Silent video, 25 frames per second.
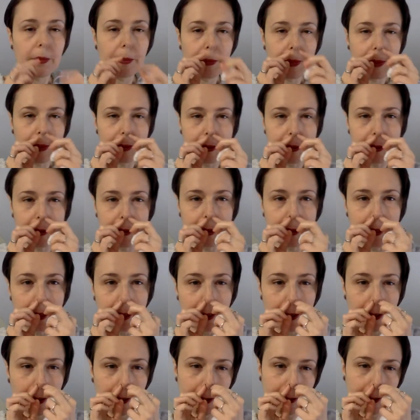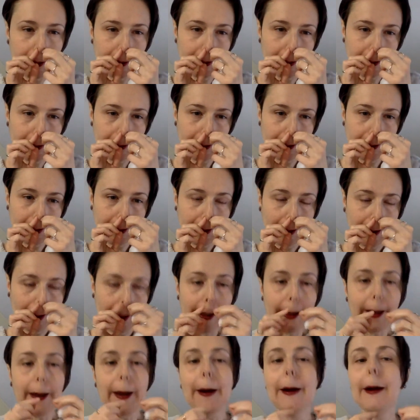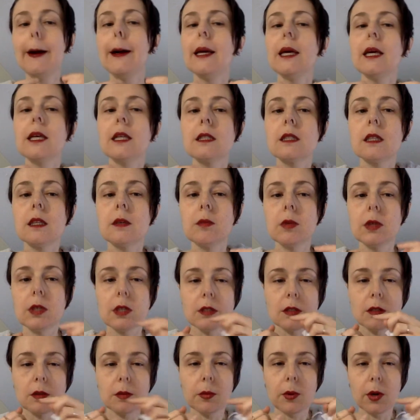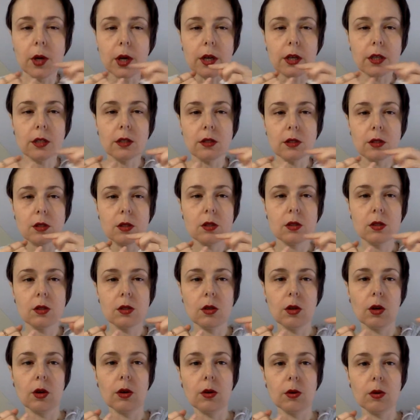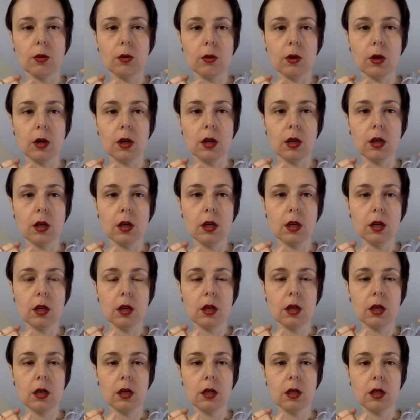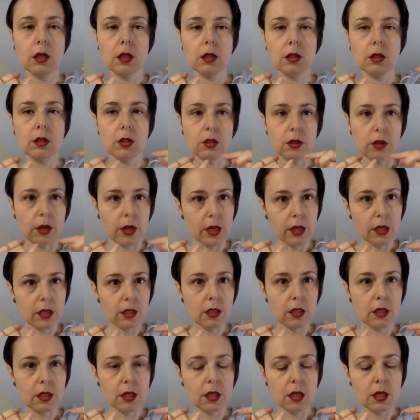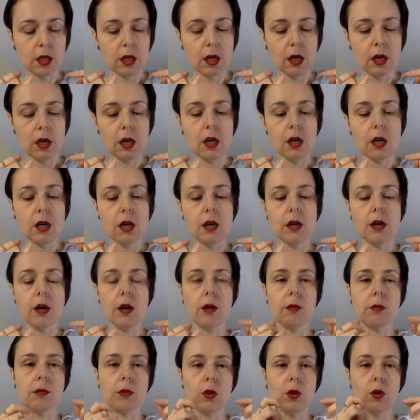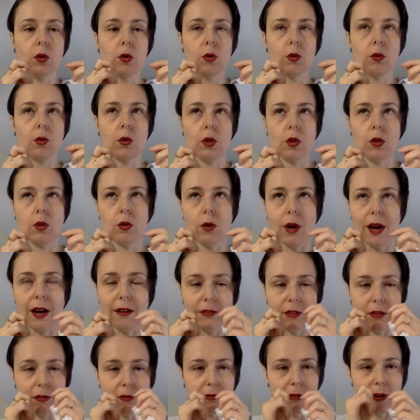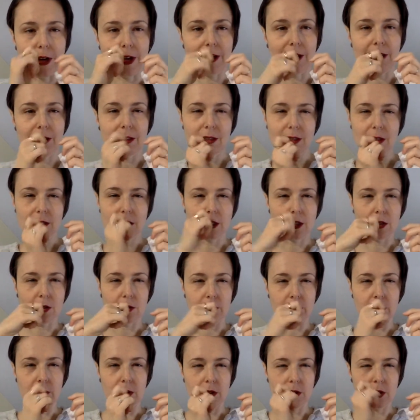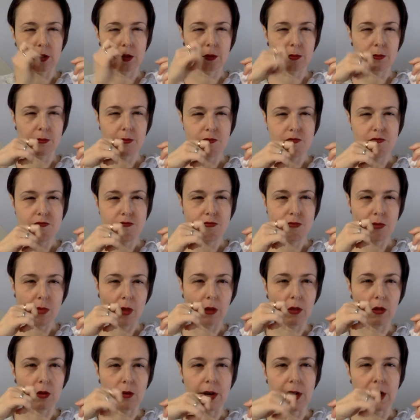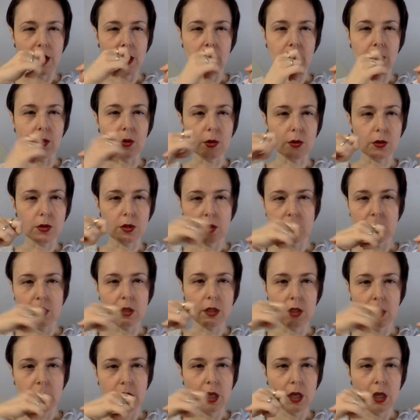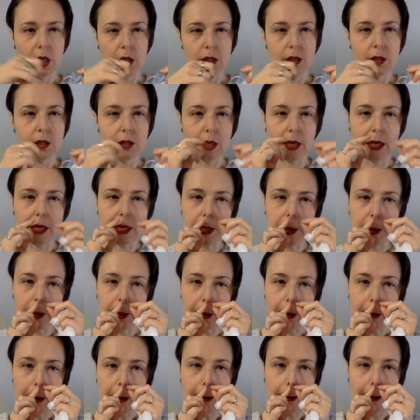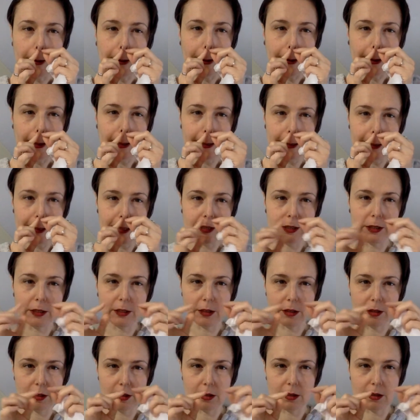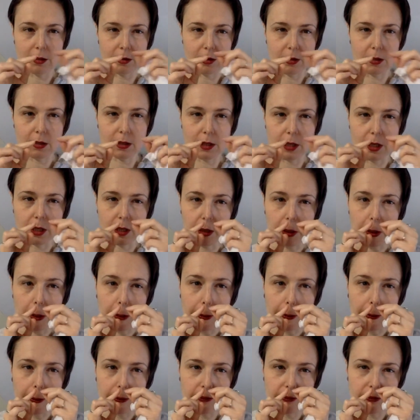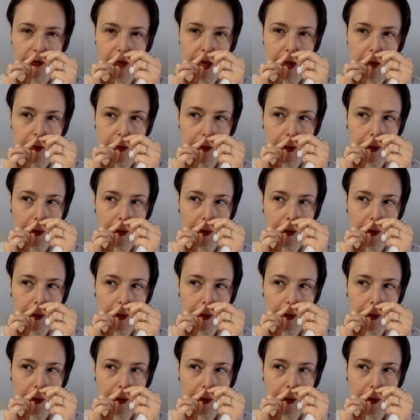Basically, it because the bar is so straight, you have to find kind of the right angle to stick it in there into the skin flap.